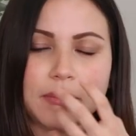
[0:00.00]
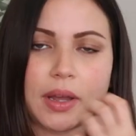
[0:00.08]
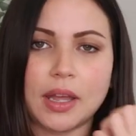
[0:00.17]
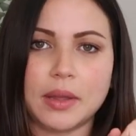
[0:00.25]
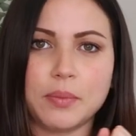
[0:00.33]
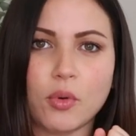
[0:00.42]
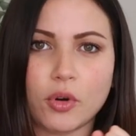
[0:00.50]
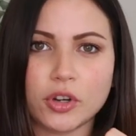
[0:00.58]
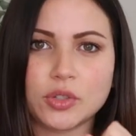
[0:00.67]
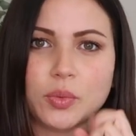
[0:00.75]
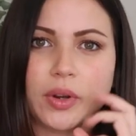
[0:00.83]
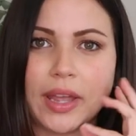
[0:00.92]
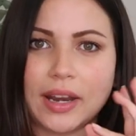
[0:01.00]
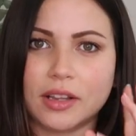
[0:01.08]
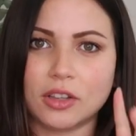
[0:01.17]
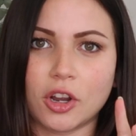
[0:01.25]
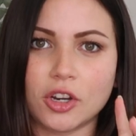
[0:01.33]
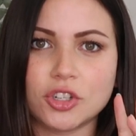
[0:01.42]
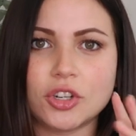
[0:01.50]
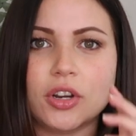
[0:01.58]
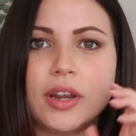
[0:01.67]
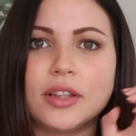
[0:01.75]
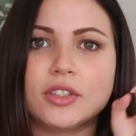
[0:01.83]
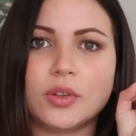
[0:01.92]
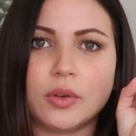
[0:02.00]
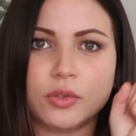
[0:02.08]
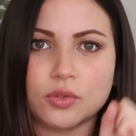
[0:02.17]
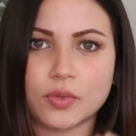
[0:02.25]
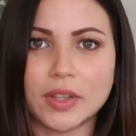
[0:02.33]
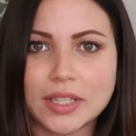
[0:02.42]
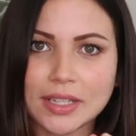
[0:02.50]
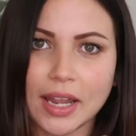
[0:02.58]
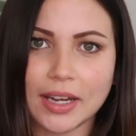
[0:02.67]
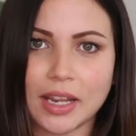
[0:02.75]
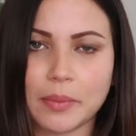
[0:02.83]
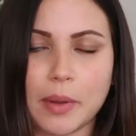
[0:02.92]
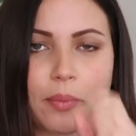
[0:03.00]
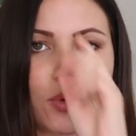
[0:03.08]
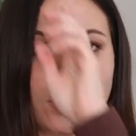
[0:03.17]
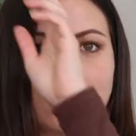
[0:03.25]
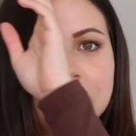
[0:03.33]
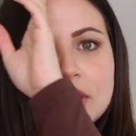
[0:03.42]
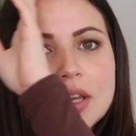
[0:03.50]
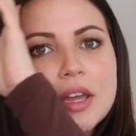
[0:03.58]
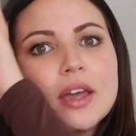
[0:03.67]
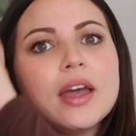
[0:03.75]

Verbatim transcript: My pores were getting larger and so it was really tightening my pores